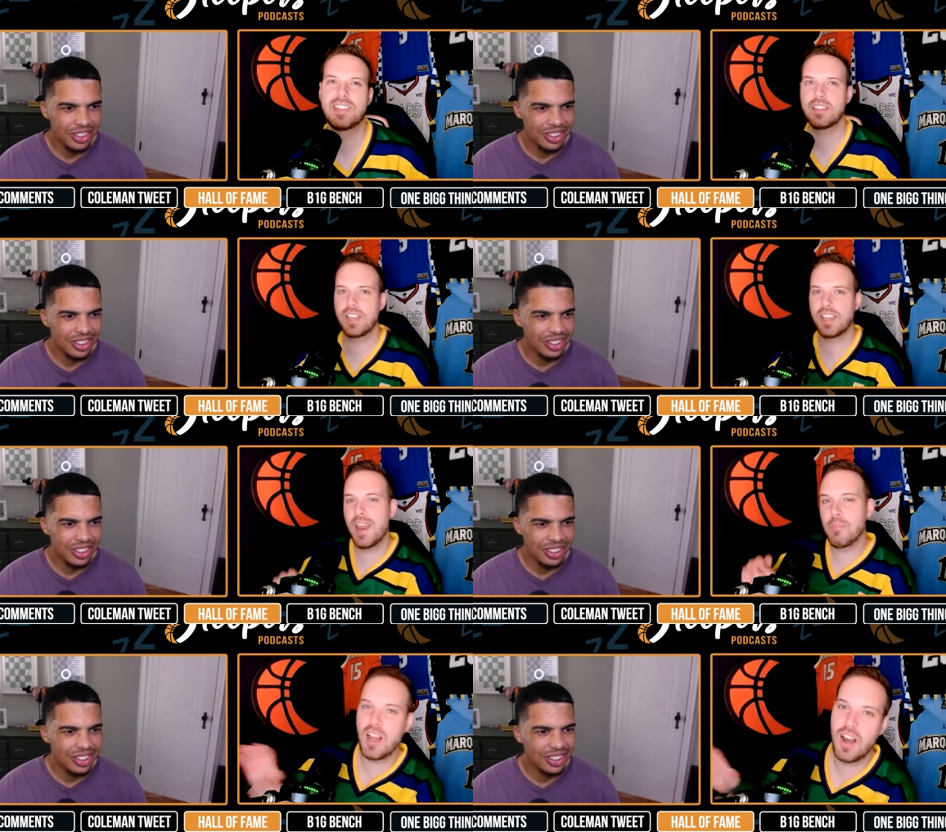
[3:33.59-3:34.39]
Speaker 1: they, the
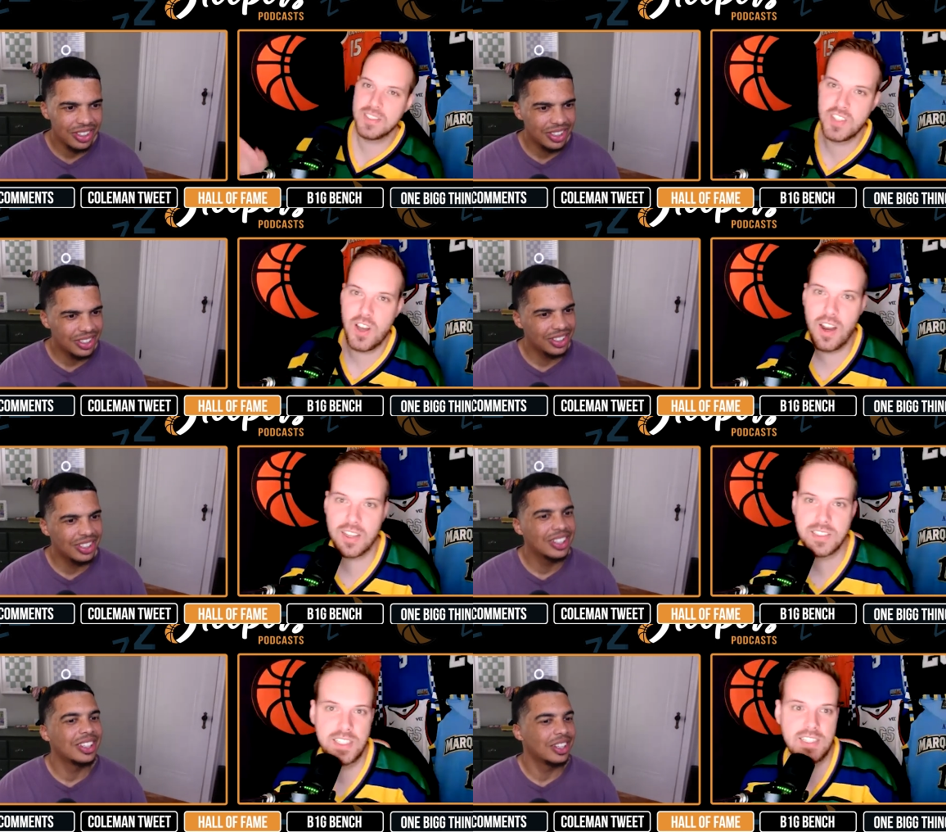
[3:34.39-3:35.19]
camera cuts to
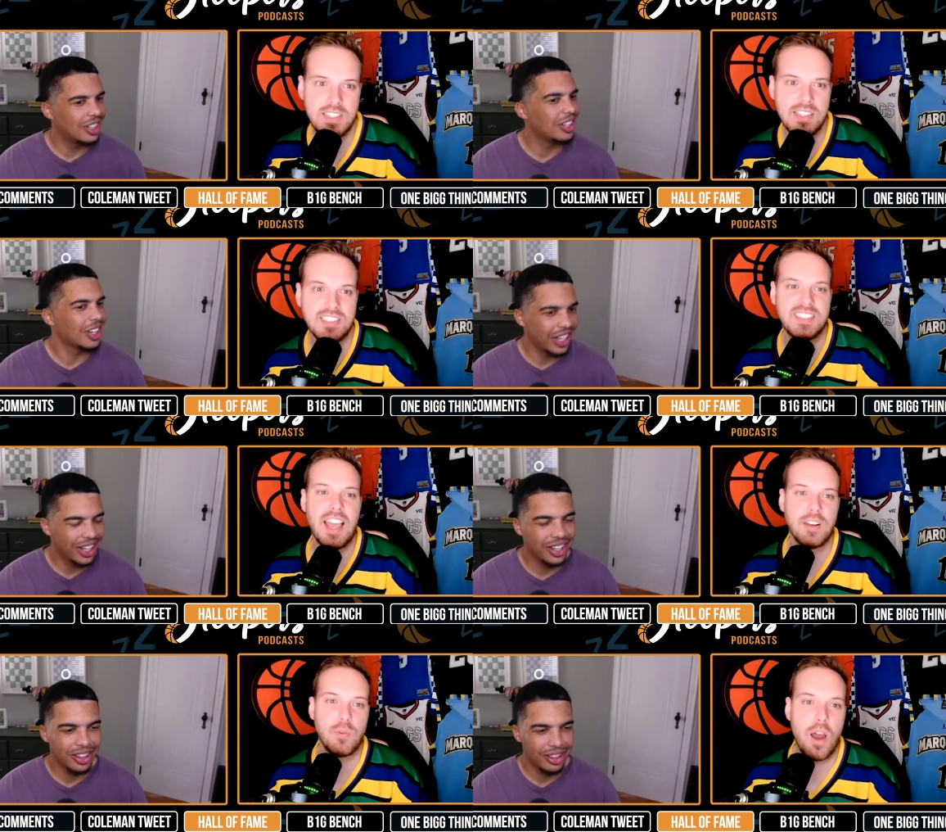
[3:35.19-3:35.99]
Augustine. He's in the
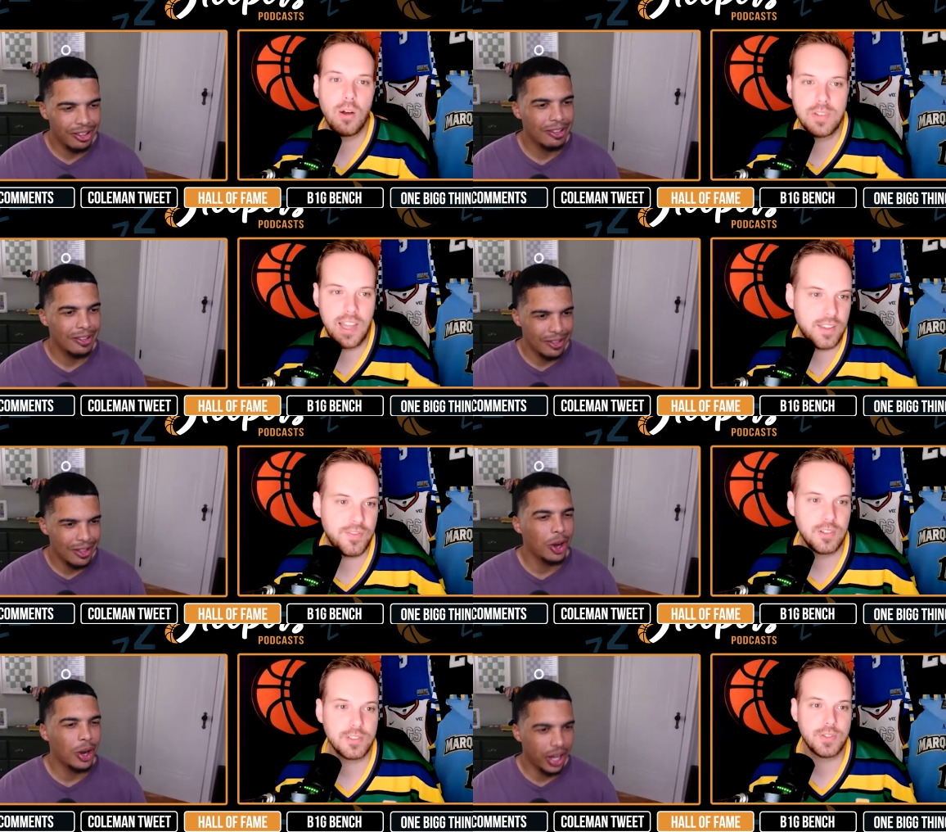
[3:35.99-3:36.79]
second row, not the
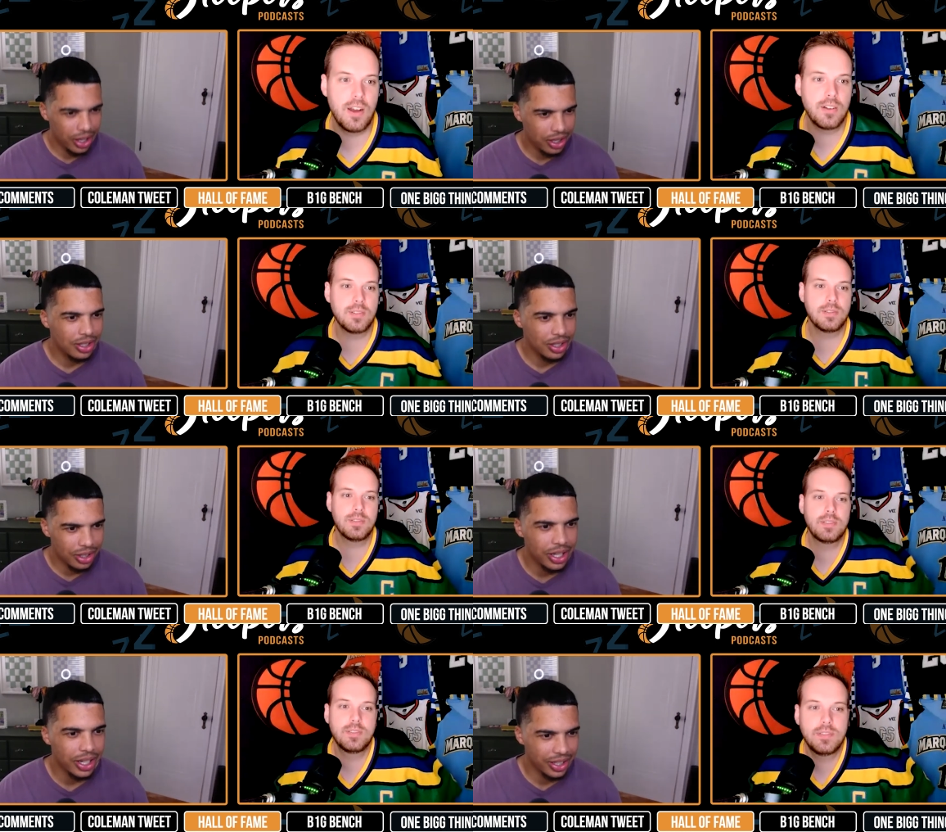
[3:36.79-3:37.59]
first okay.
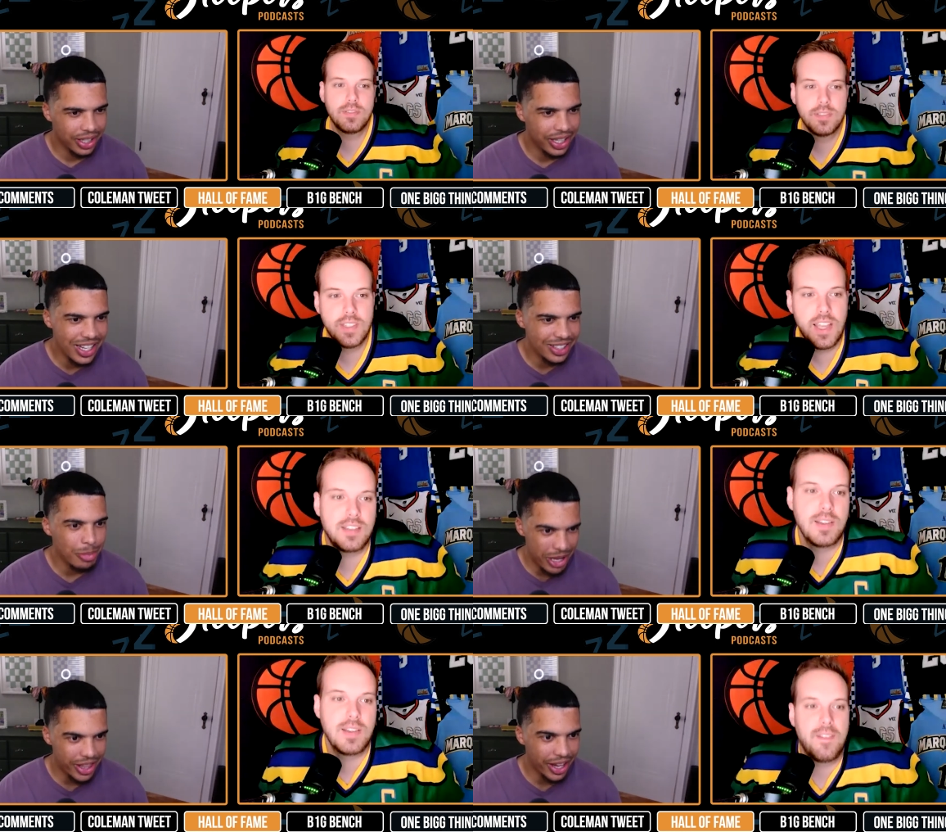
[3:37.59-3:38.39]
Speaker 2: row. Okay. He needs to
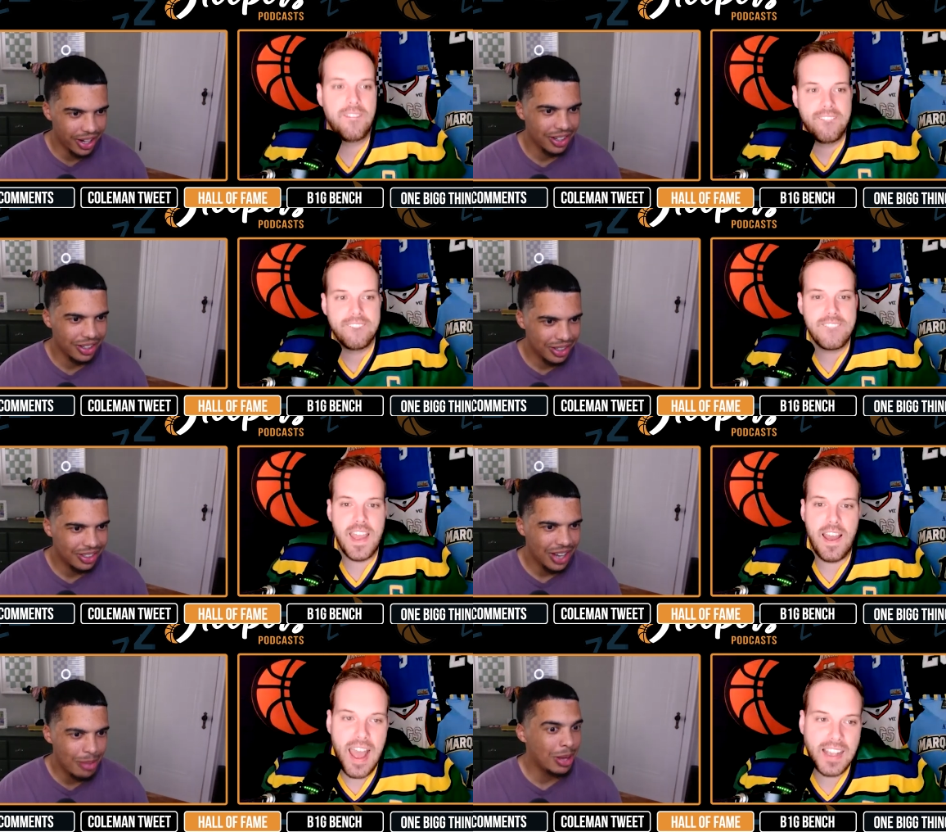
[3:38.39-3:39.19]
be there.
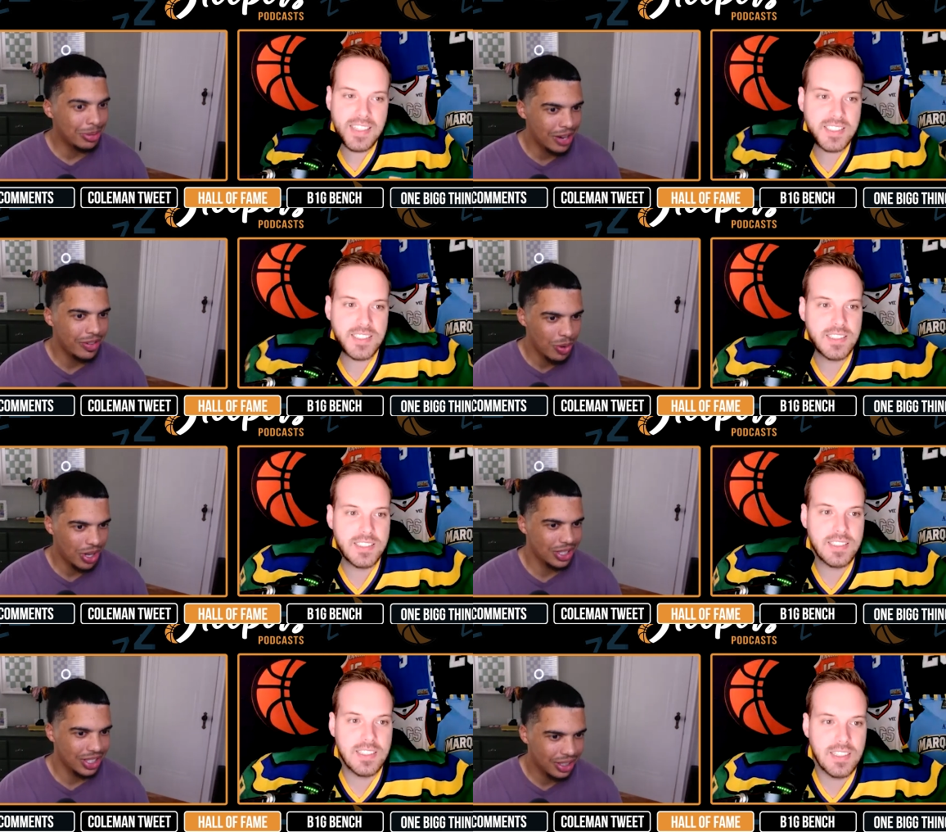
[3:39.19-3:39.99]
Yeah. As,
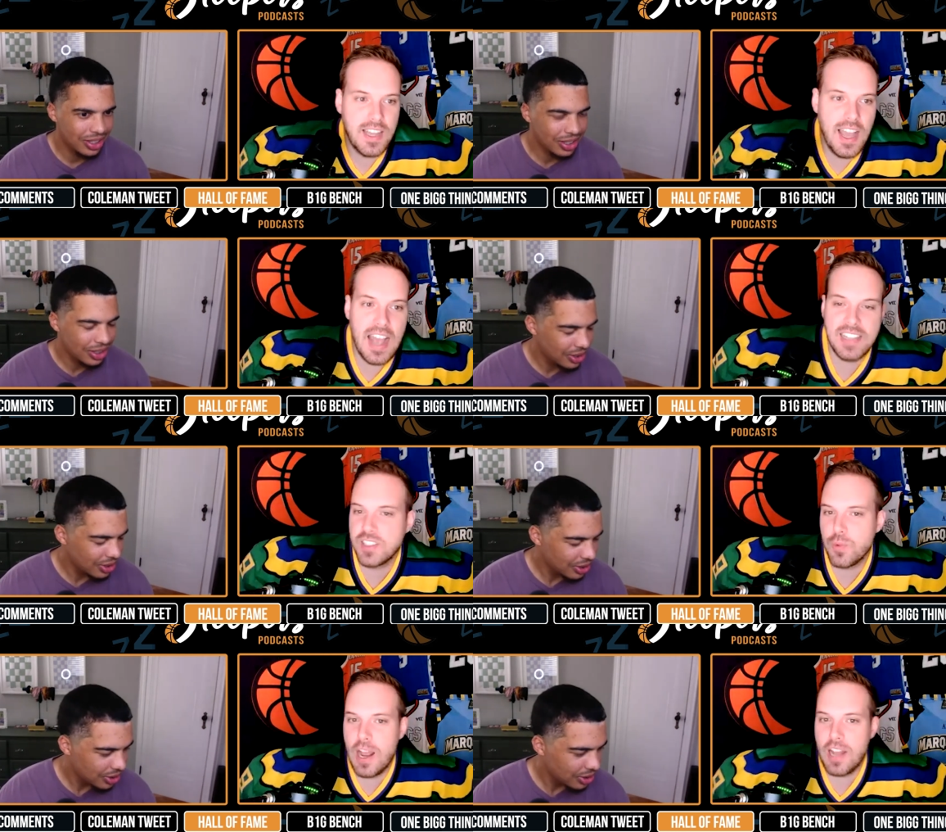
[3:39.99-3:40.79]
Speaker 1: as
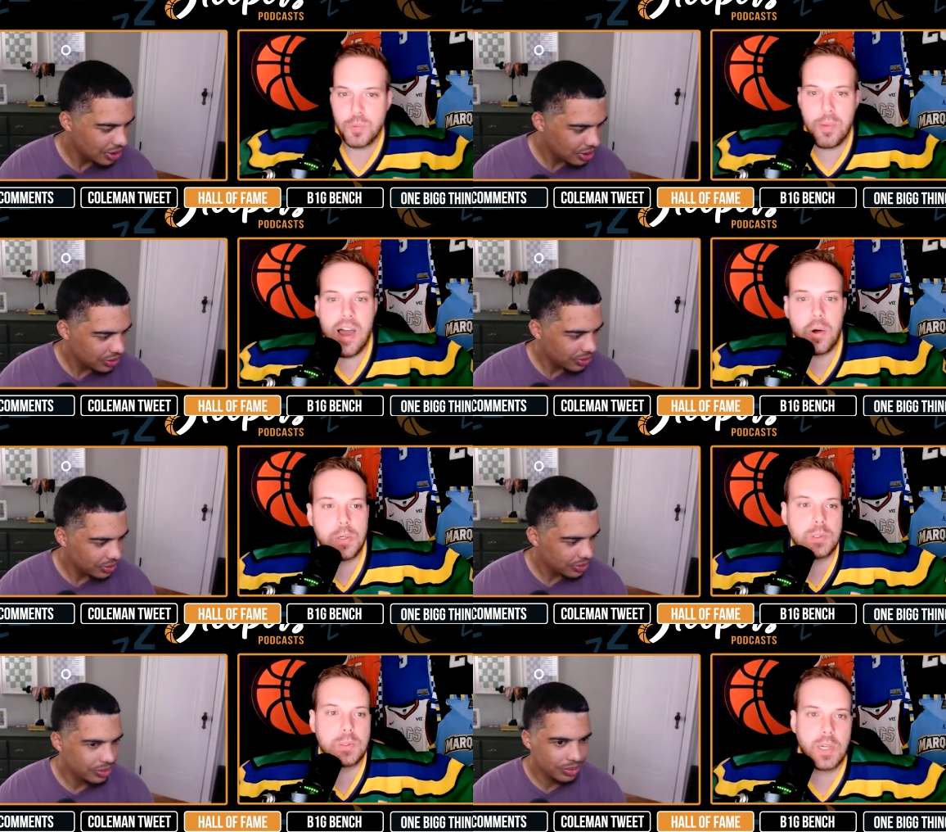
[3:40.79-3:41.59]
is Roger
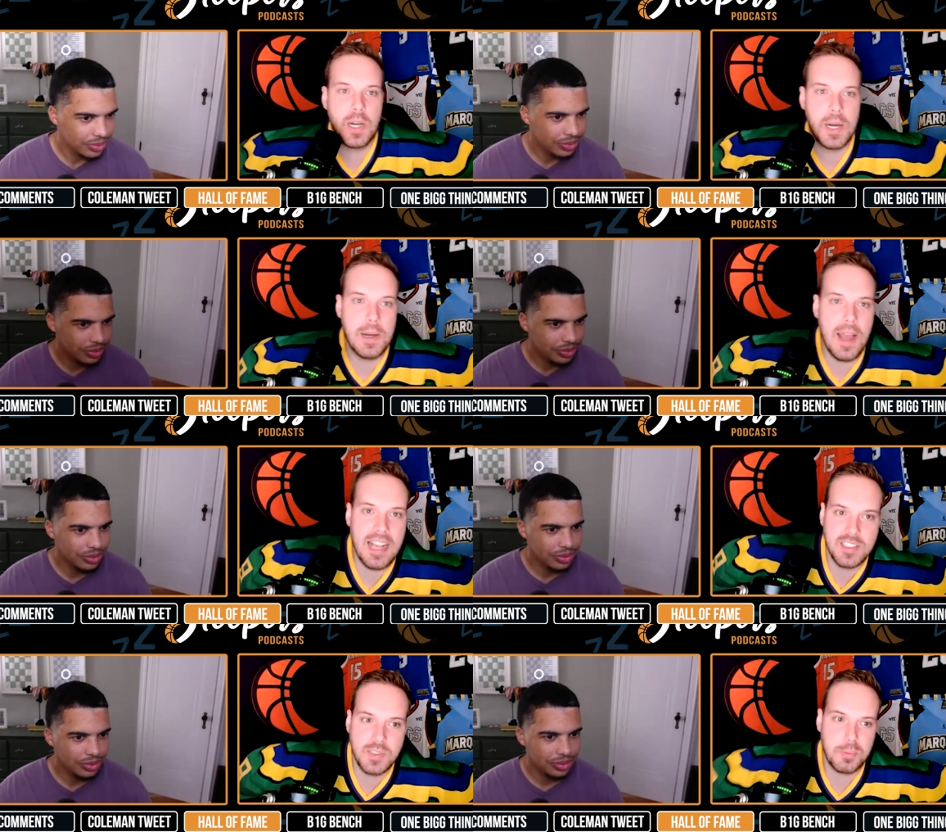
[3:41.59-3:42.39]
Powell uh,
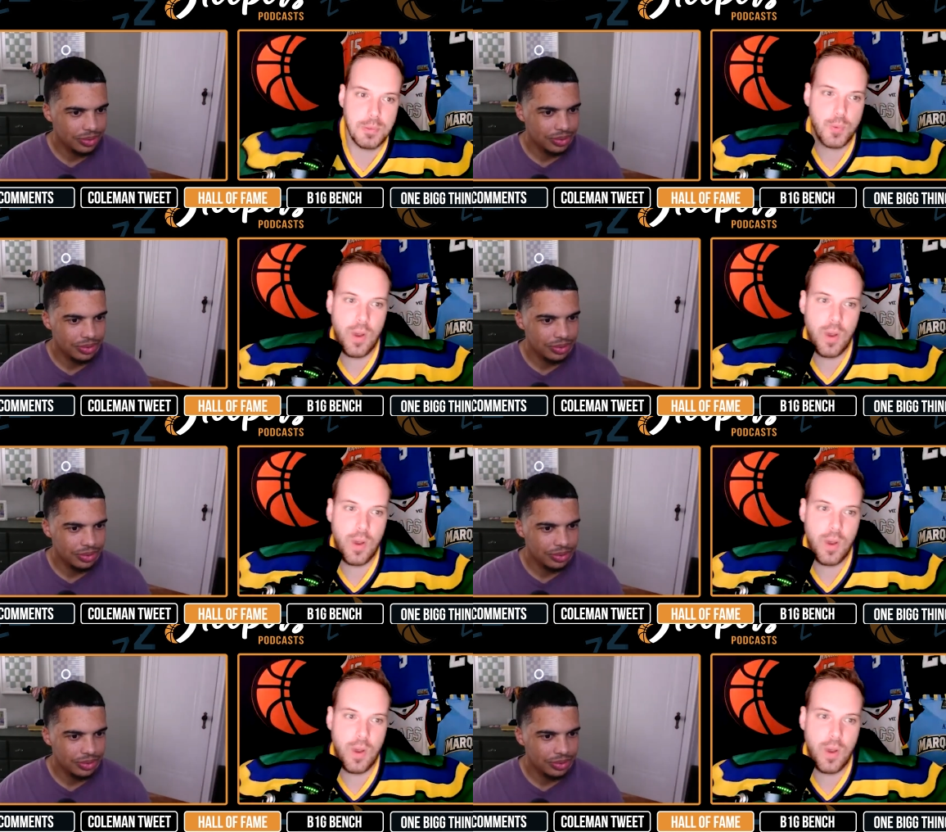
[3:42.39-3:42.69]
as is Bruce